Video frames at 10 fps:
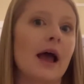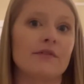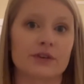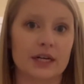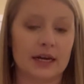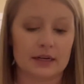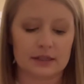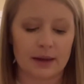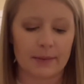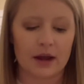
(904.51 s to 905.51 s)
every day to
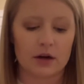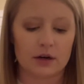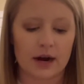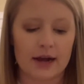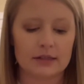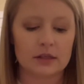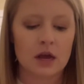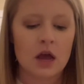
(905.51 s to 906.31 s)
set my under eyes.